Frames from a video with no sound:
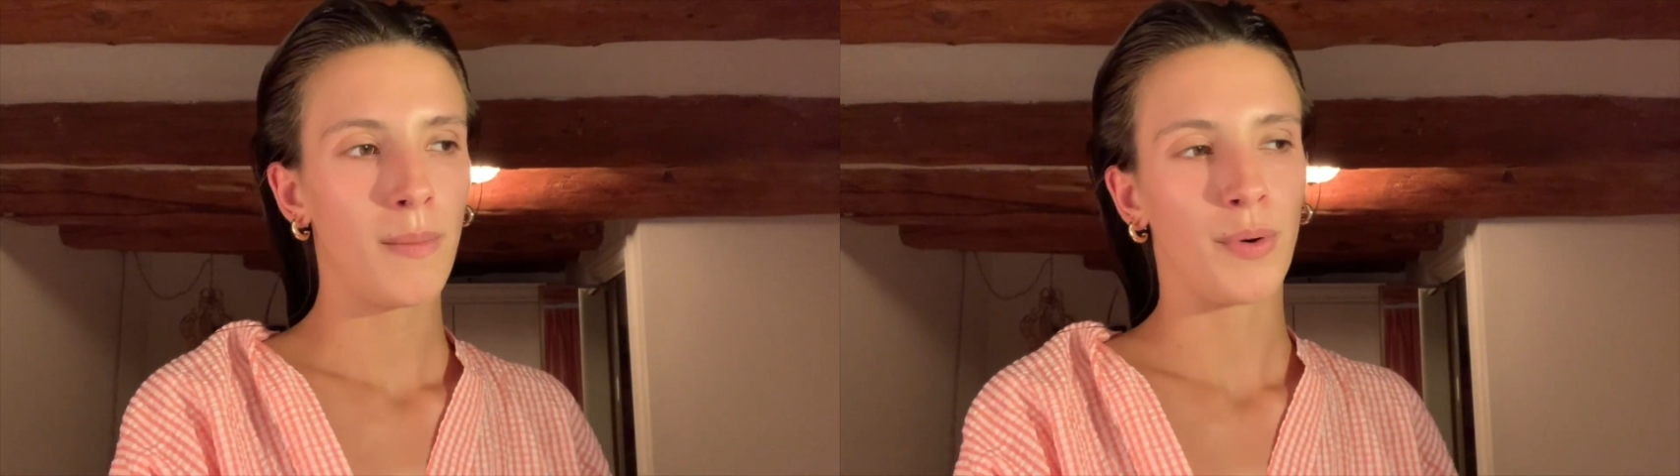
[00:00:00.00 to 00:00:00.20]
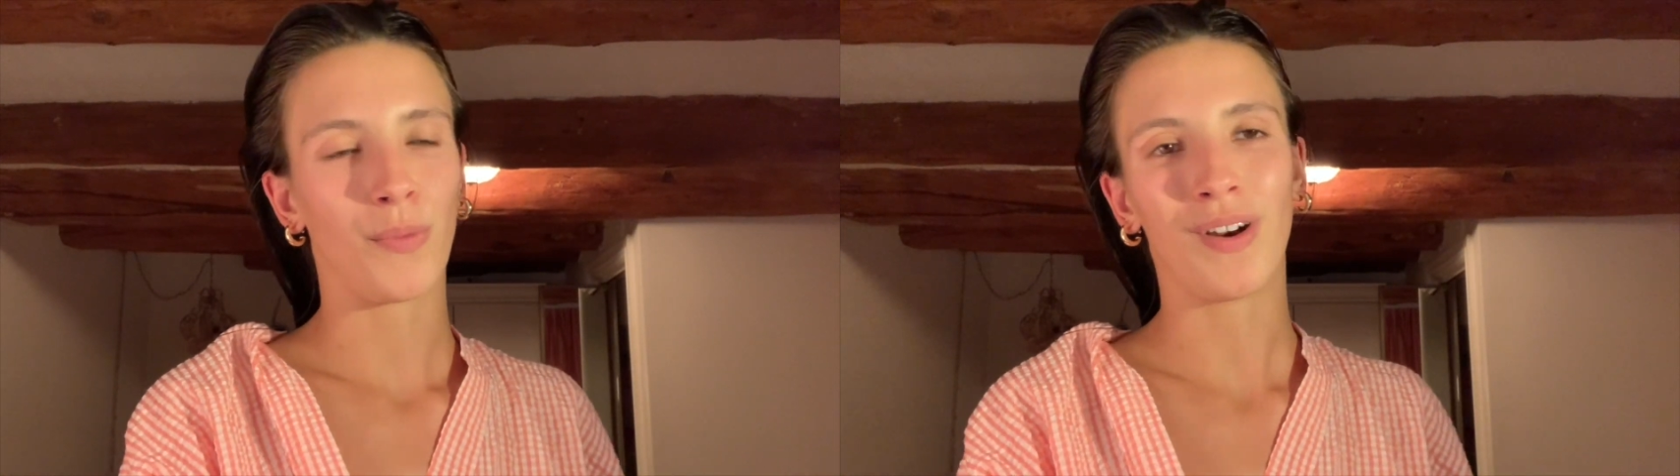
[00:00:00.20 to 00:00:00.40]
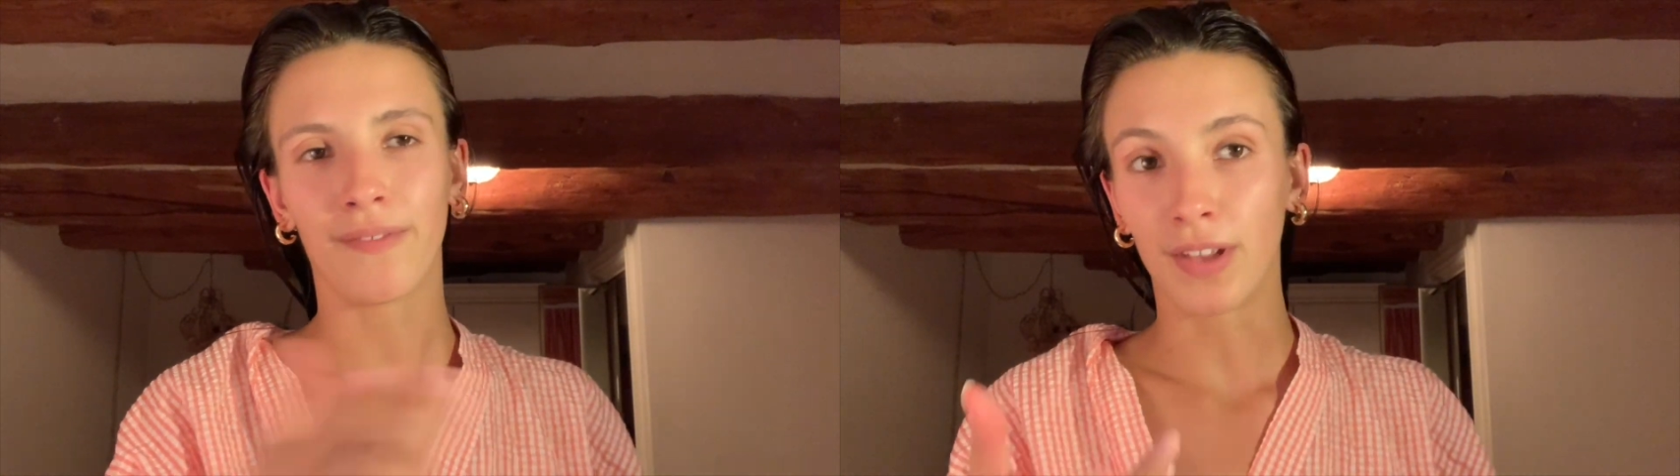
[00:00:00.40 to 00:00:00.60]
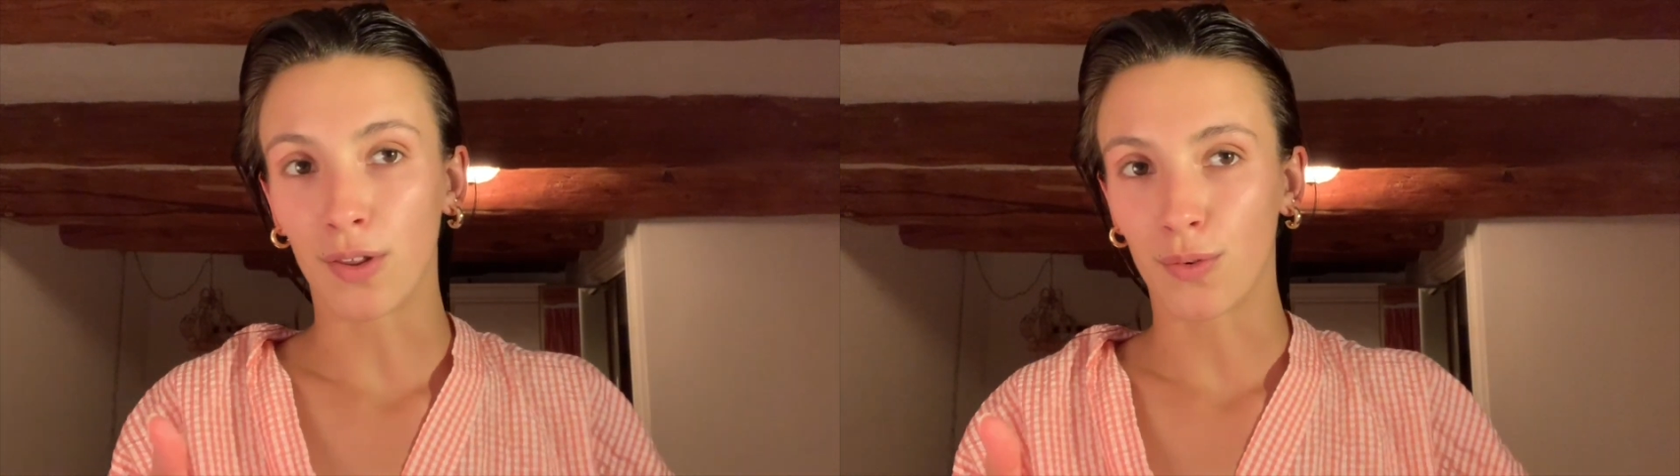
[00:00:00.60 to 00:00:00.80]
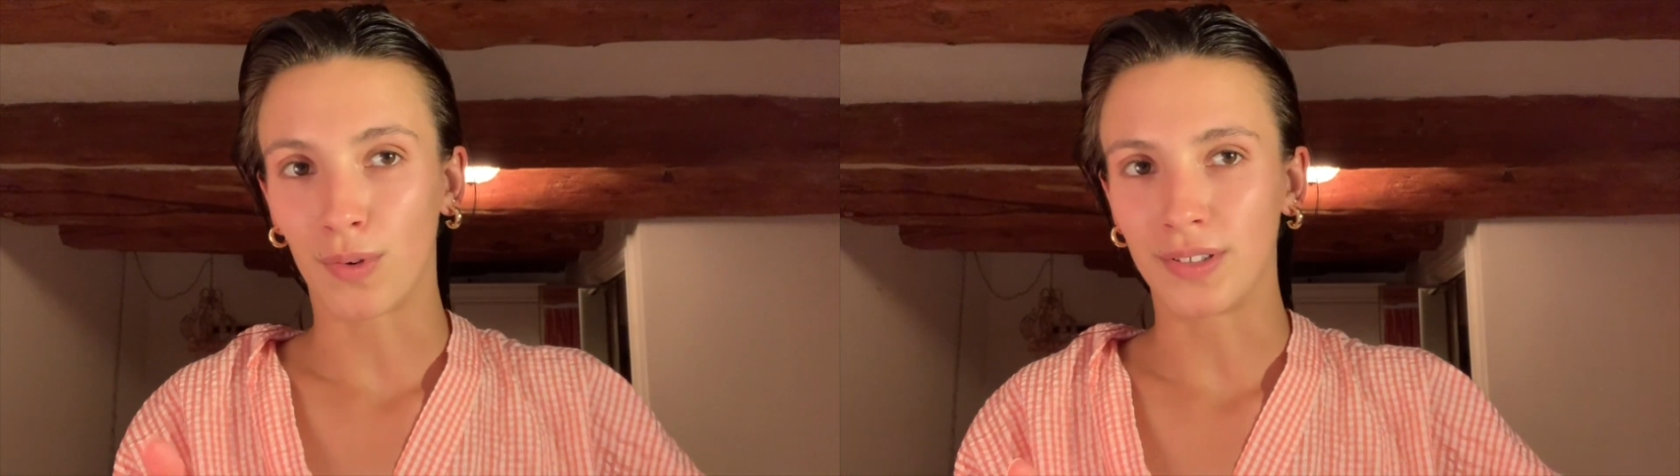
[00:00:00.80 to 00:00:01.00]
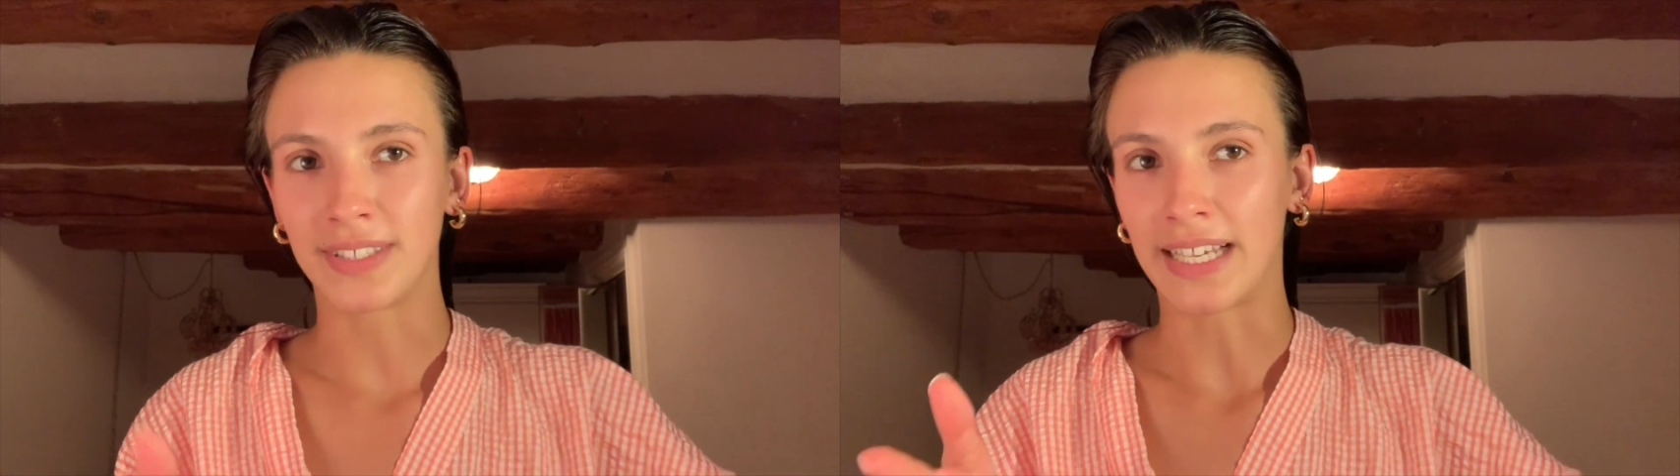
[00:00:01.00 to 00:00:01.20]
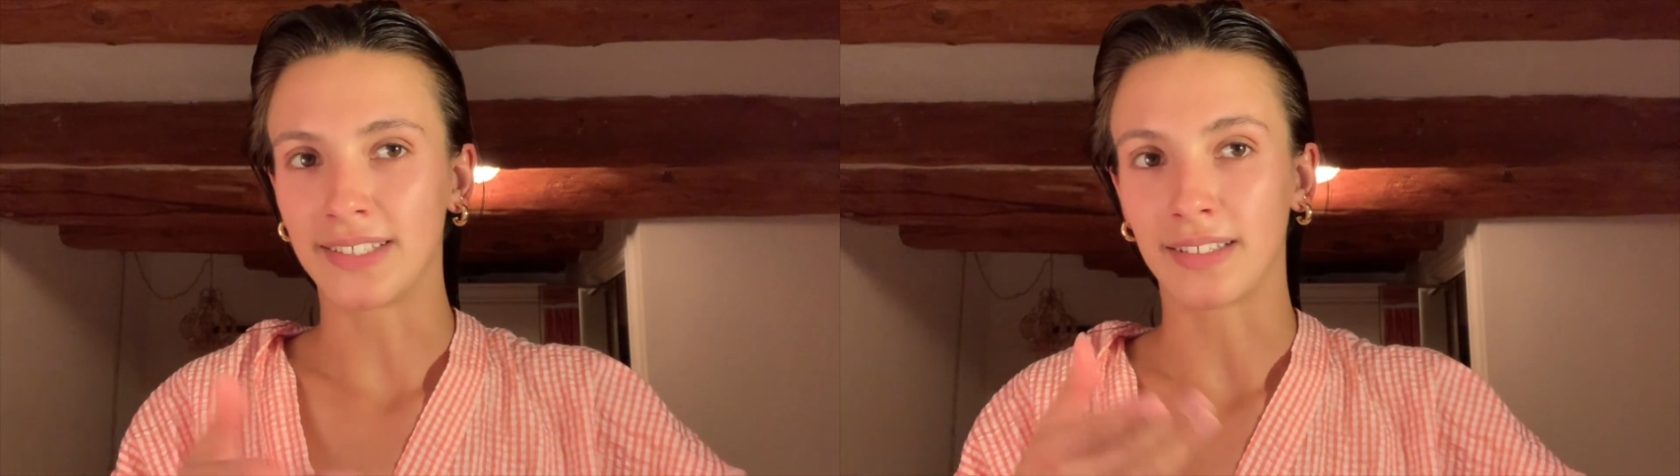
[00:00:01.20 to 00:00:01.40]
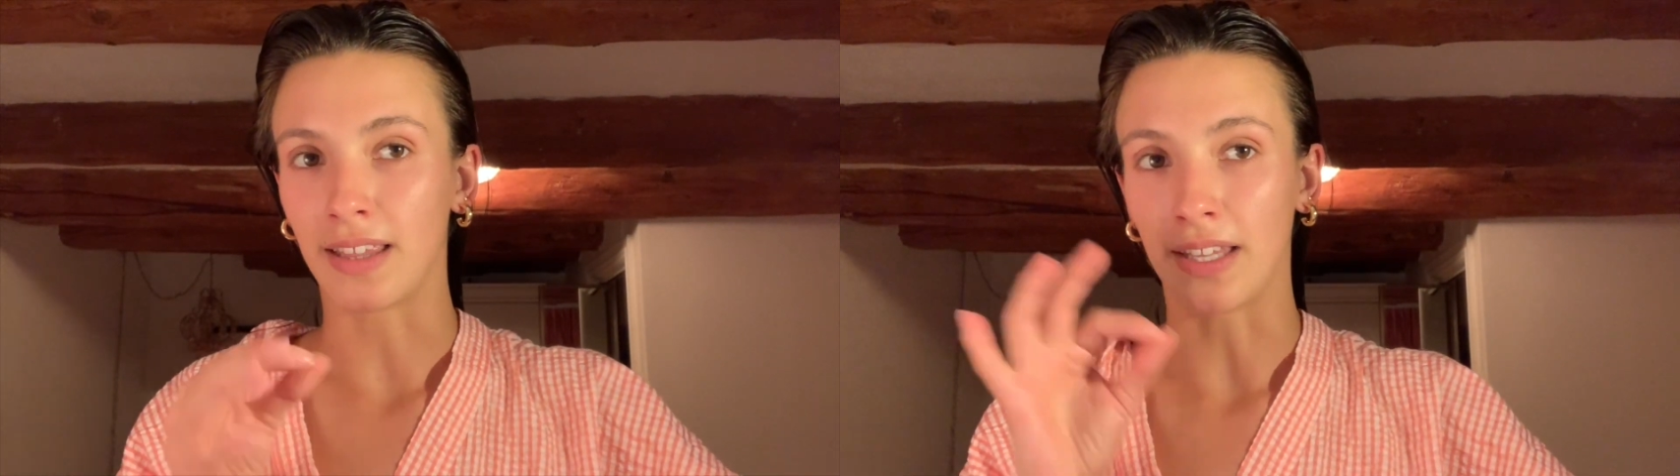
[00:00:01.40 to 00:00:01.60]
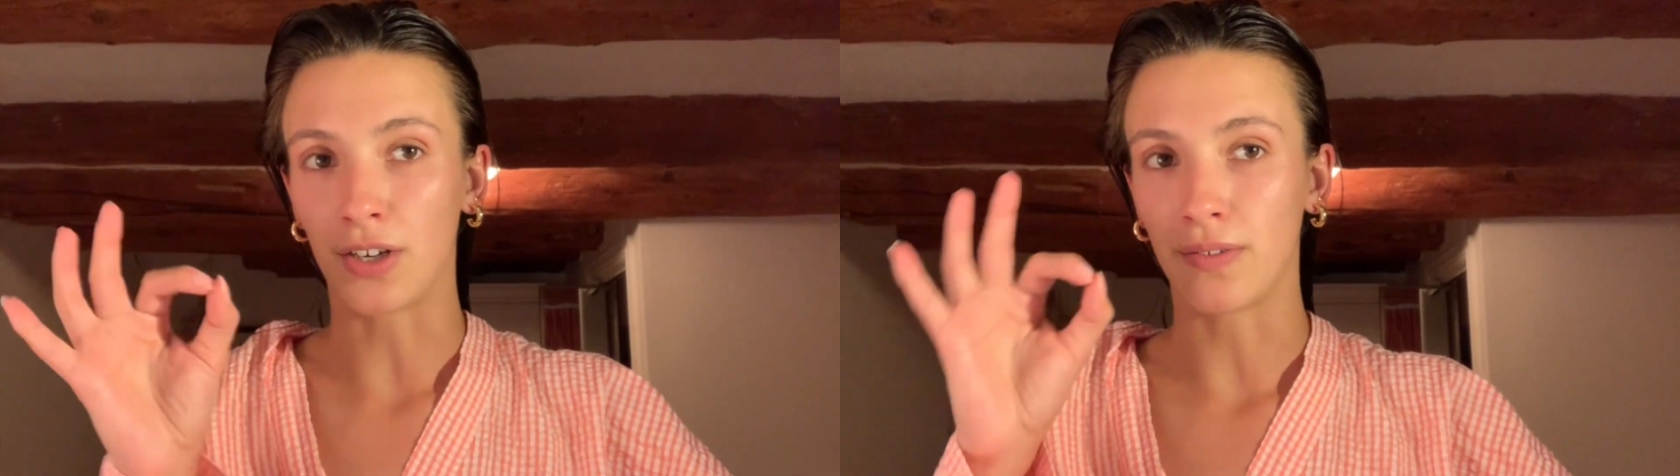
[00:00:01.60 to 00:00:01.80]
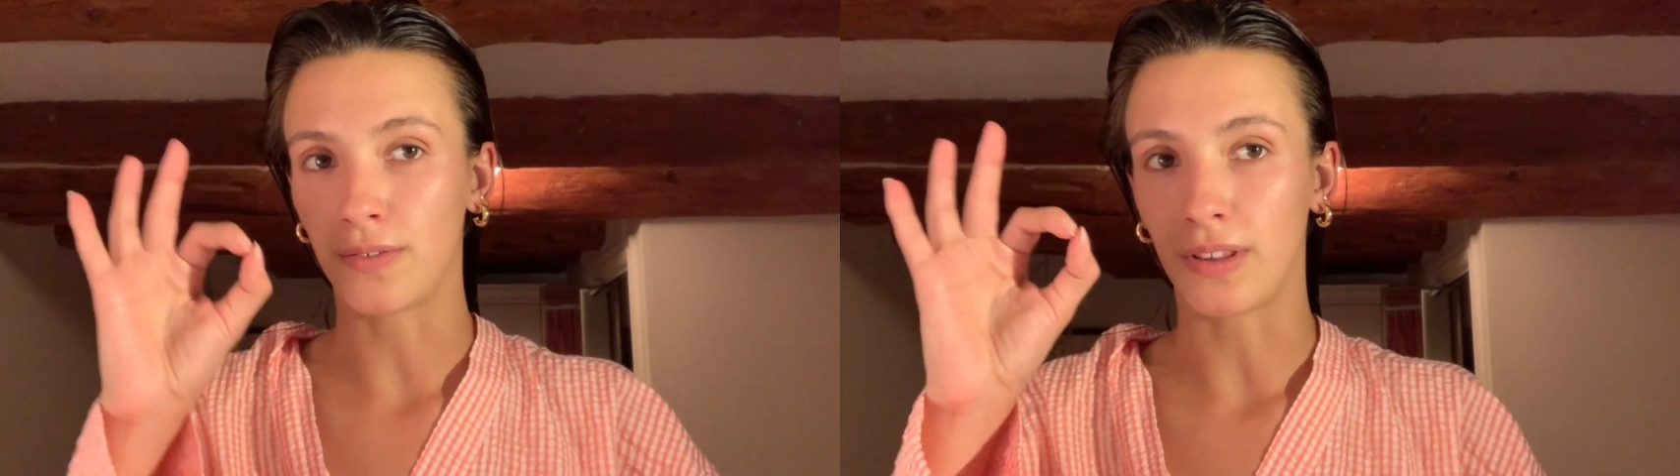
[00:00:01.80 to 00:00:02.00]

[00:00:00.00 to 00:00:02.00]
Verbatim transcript: One of the other ones has literally,